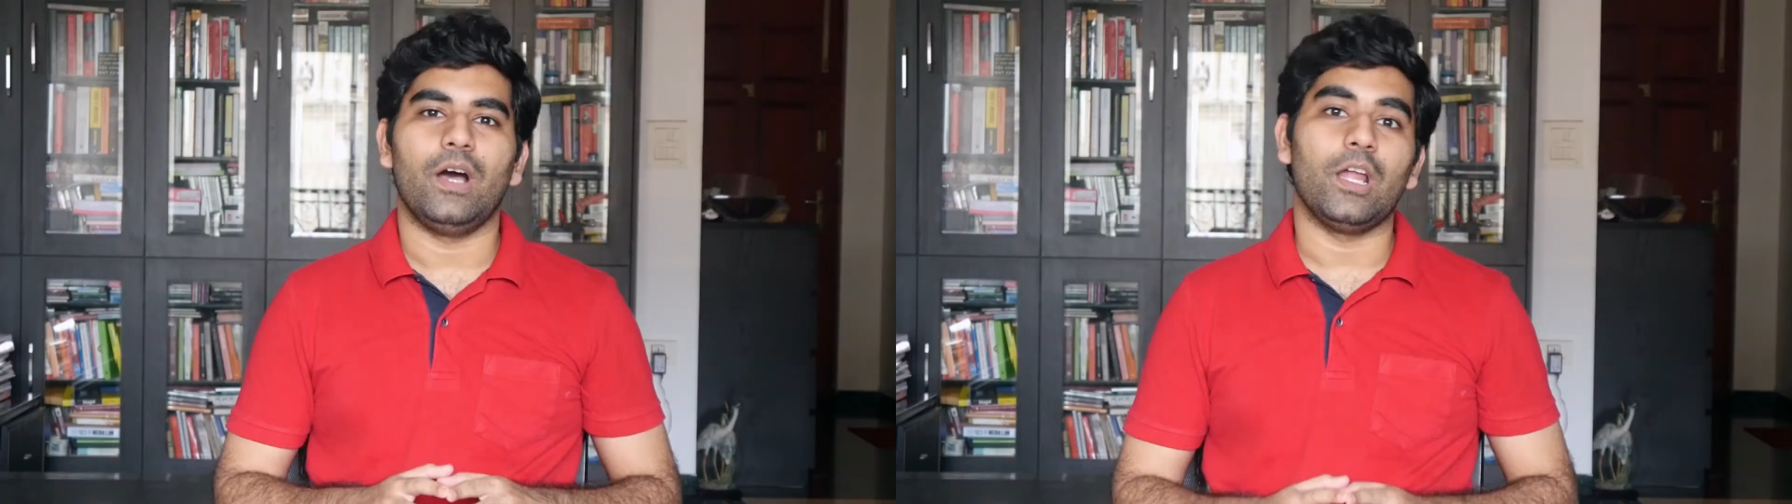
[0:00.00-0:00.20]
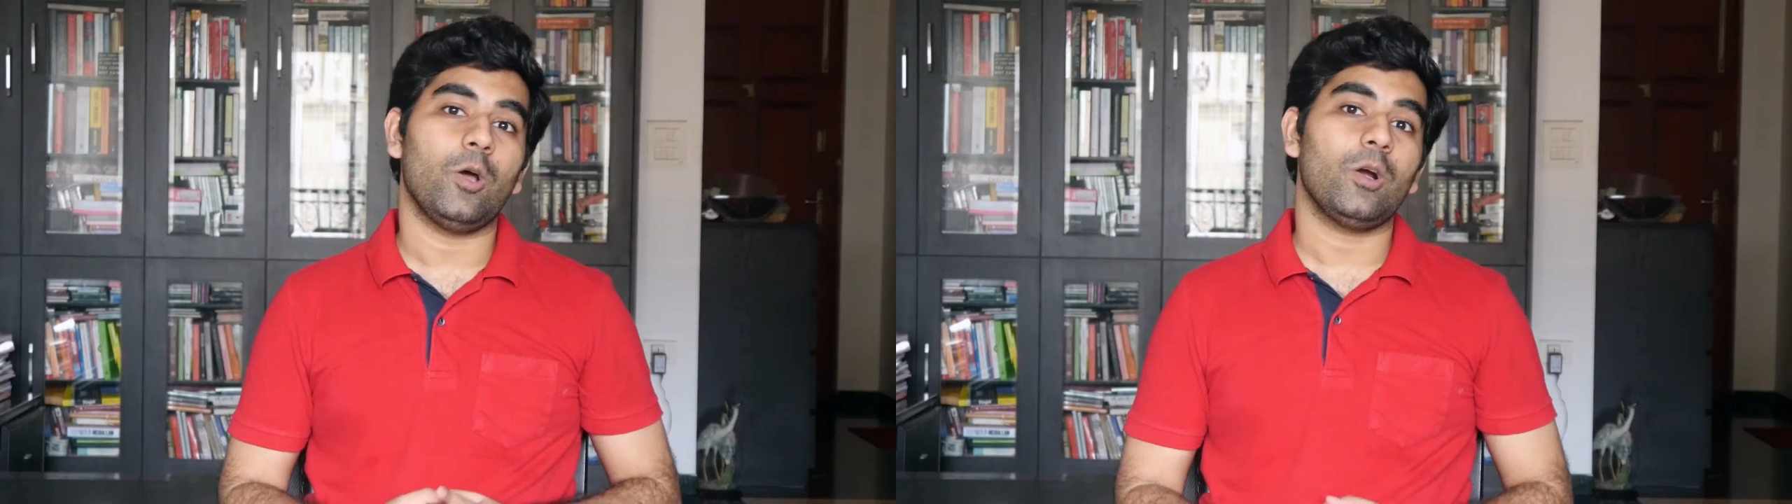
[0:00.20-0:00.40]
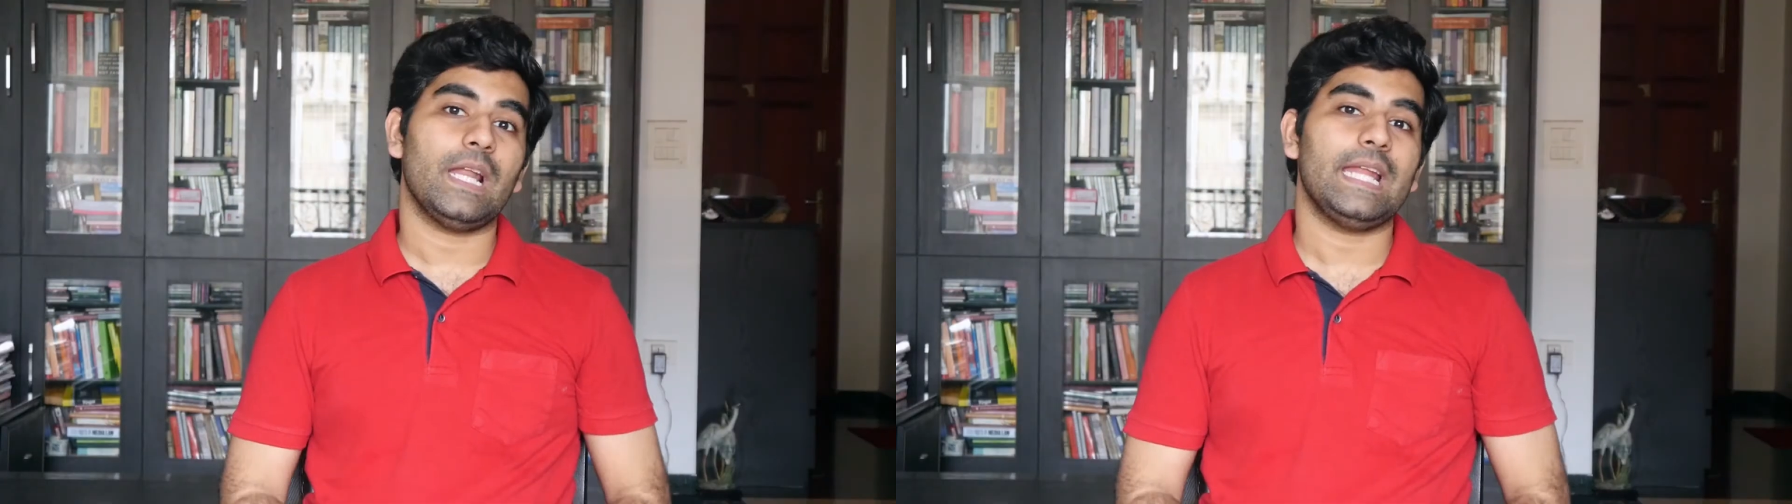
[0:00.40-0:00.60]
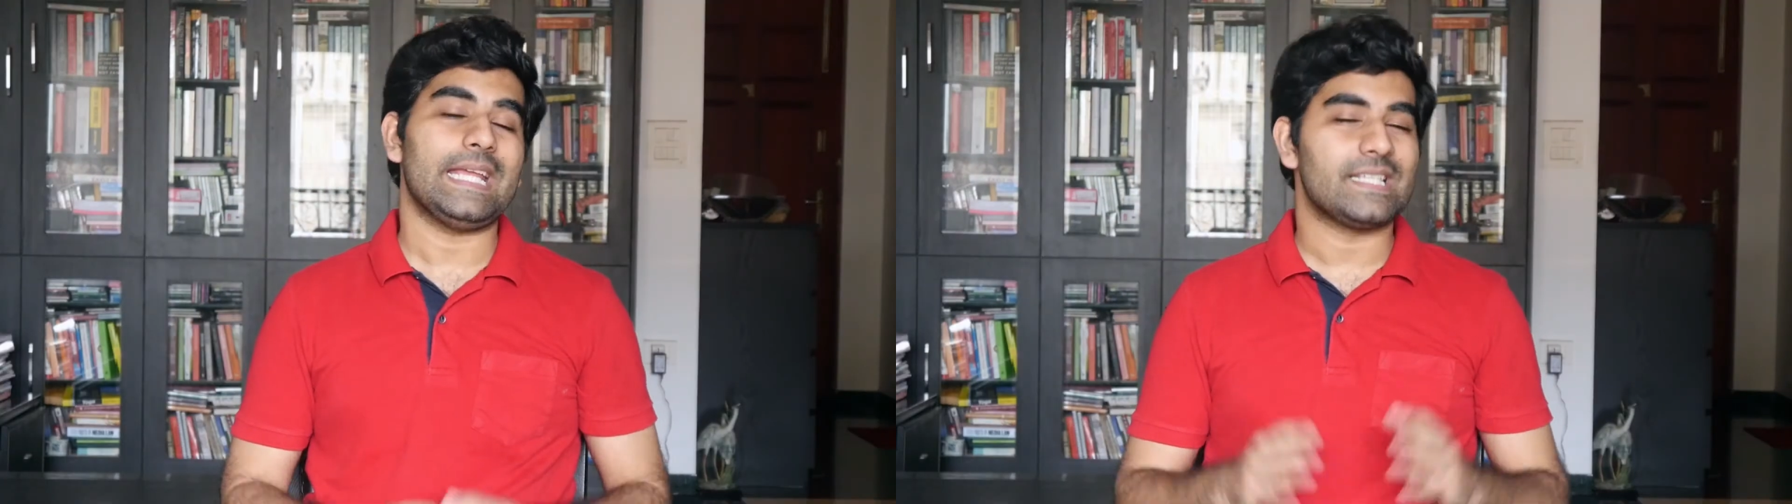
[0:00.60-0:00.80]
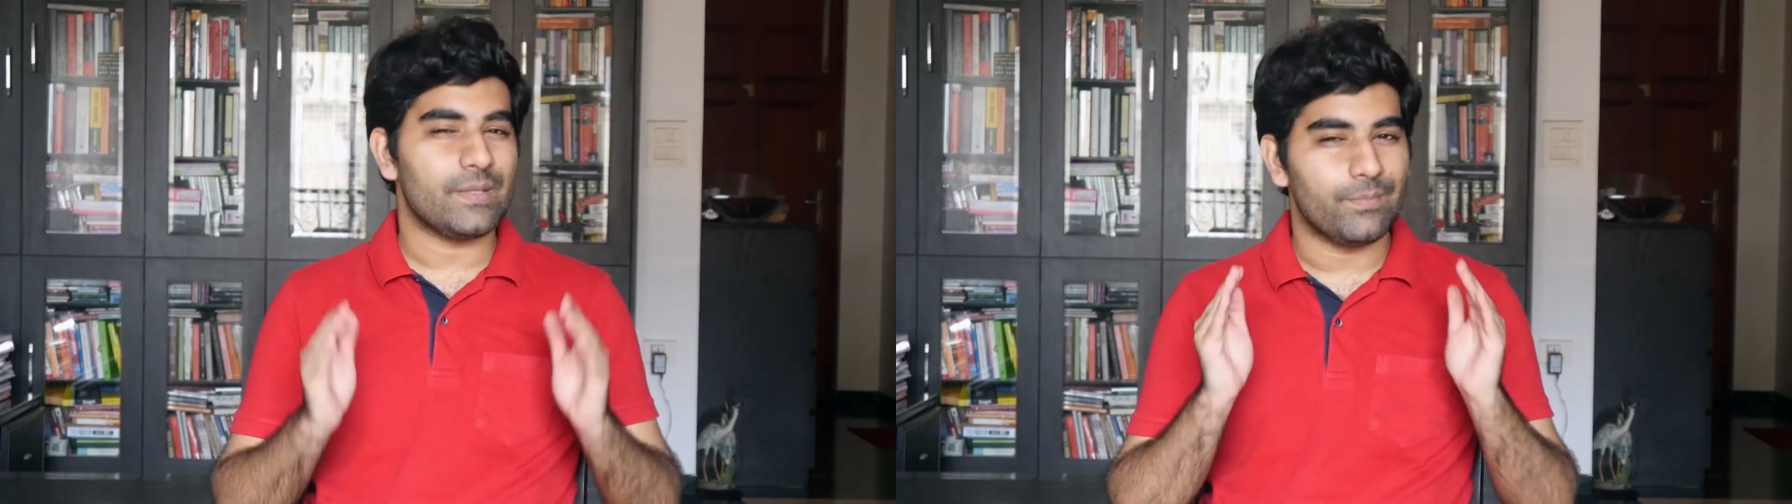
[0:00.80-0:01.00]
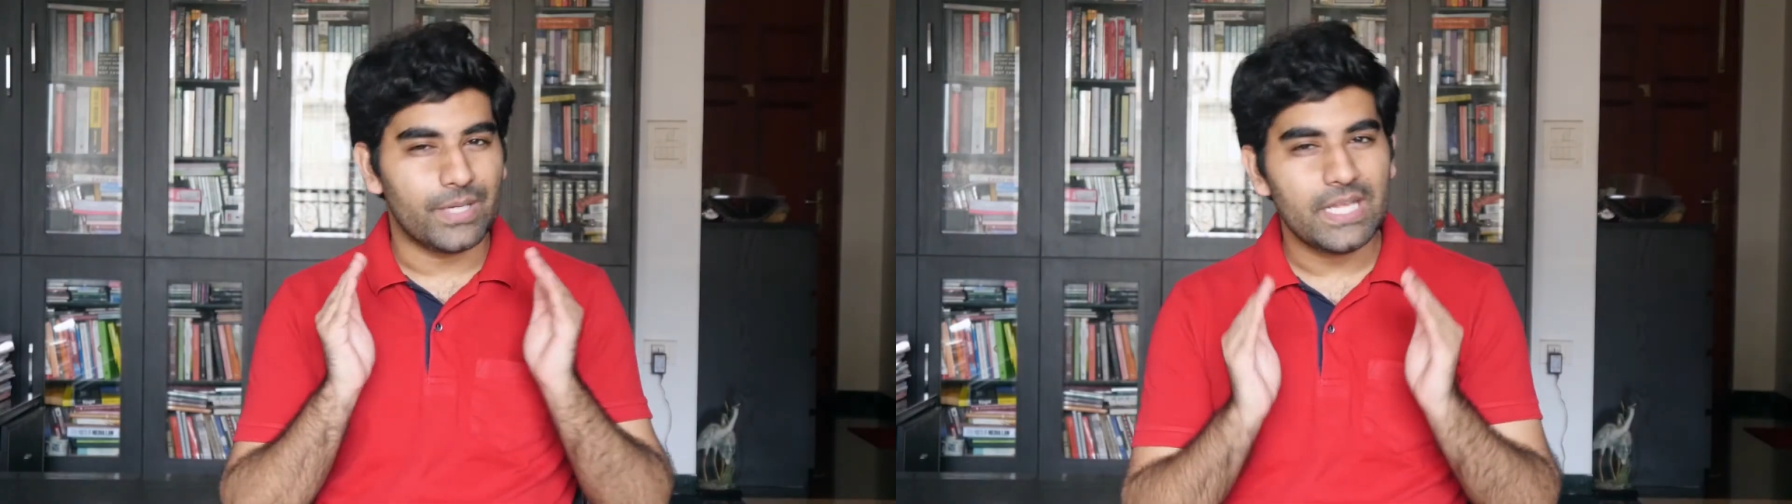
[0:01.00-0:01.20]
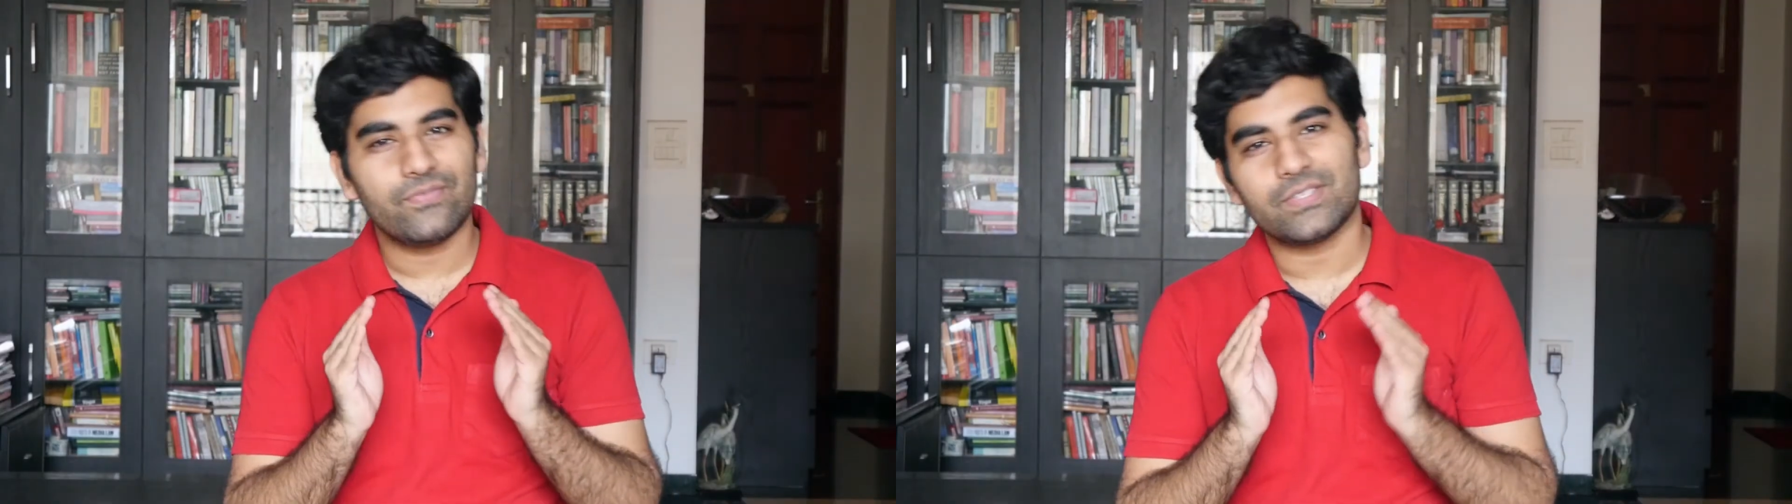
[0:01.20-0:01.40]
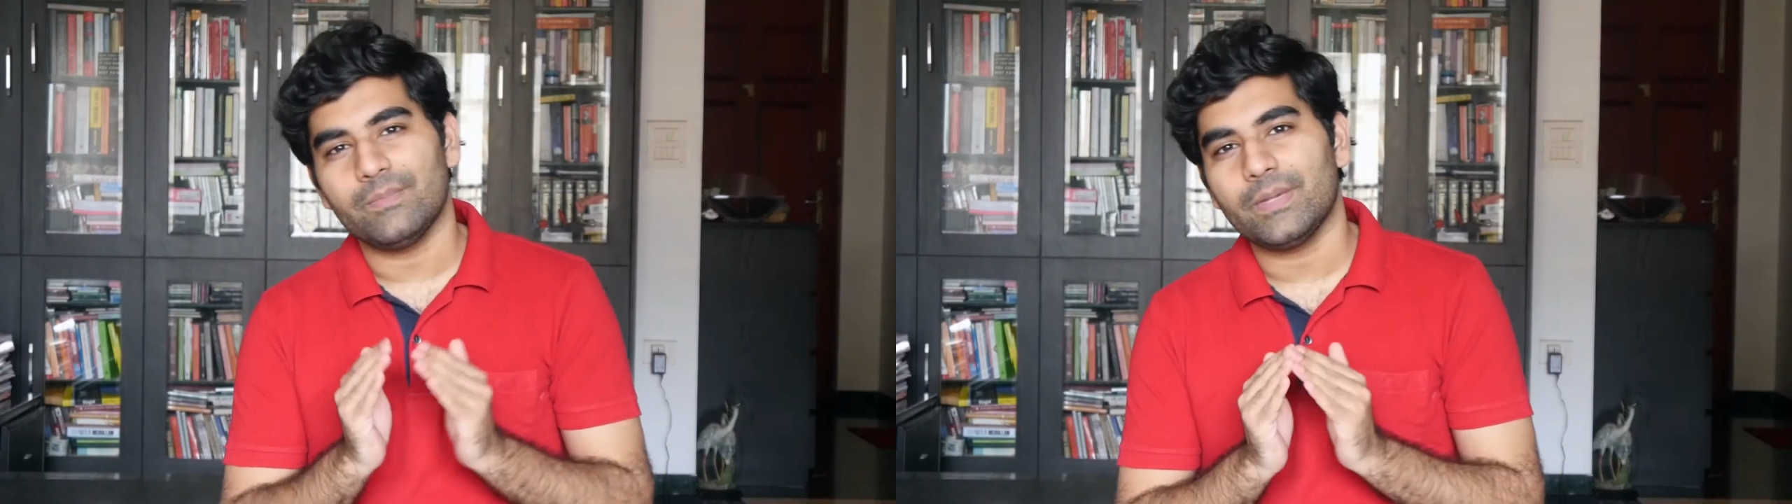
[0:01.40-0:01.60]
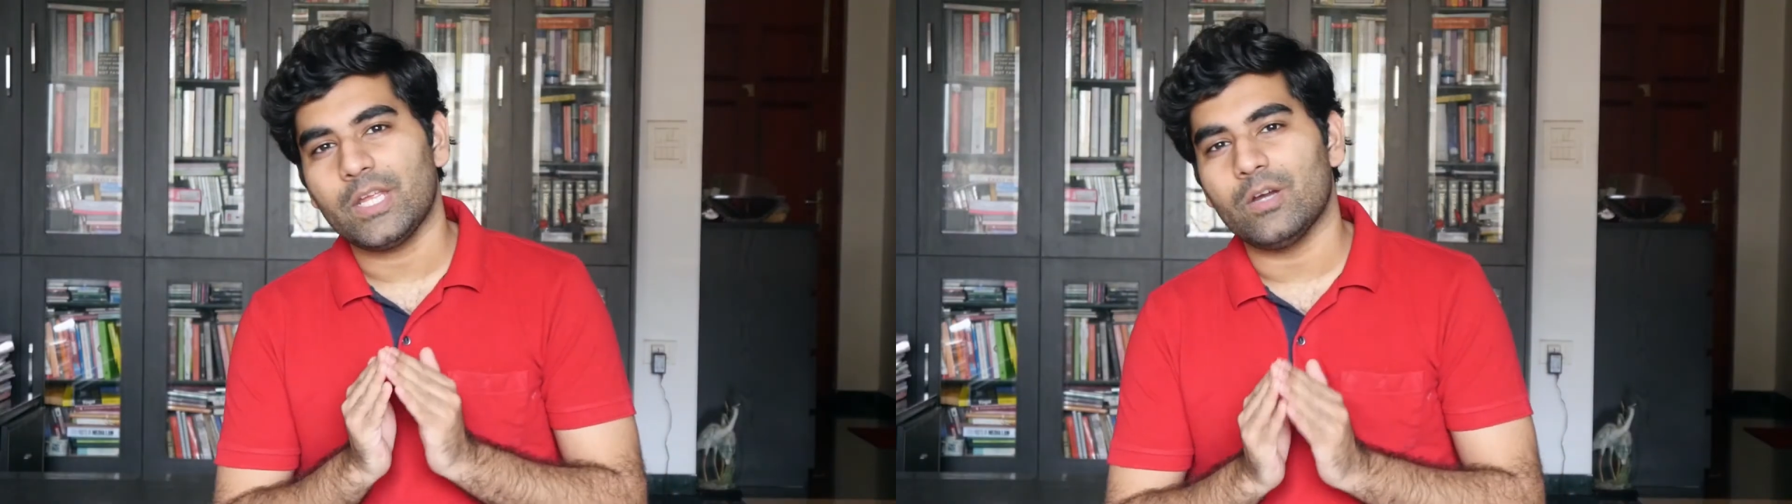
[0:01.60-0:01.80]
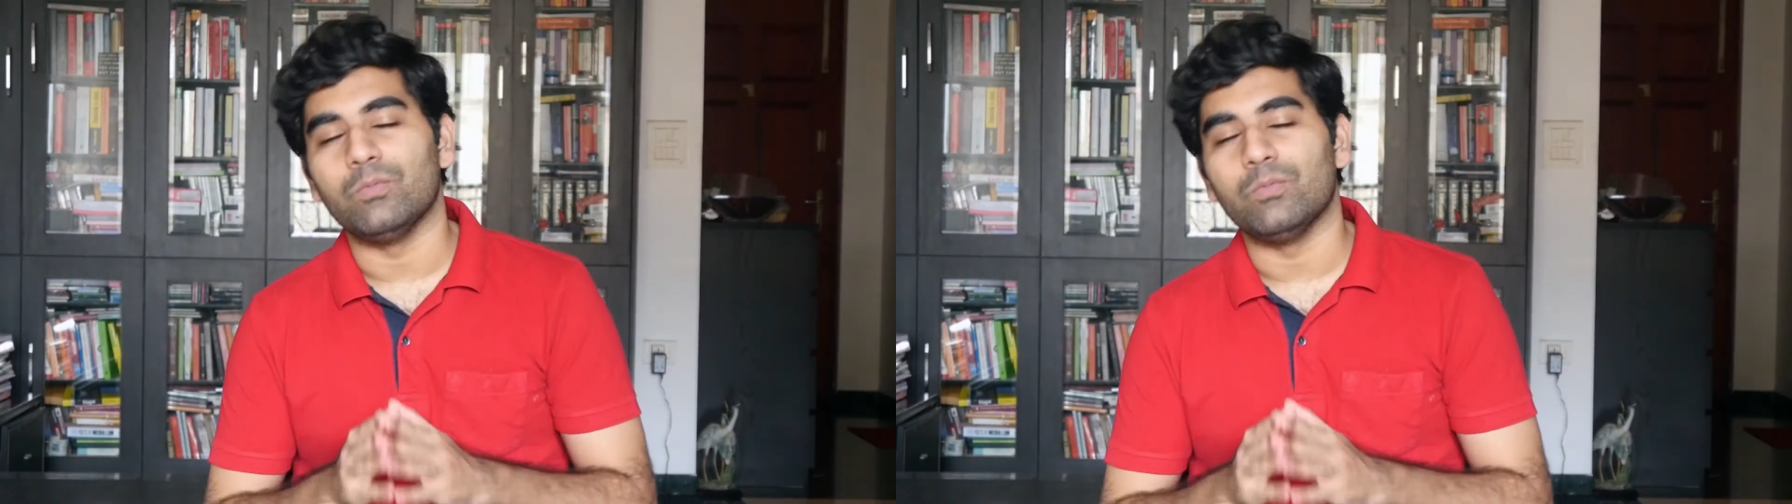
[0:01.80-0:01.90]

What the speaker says: A logline is a brief summary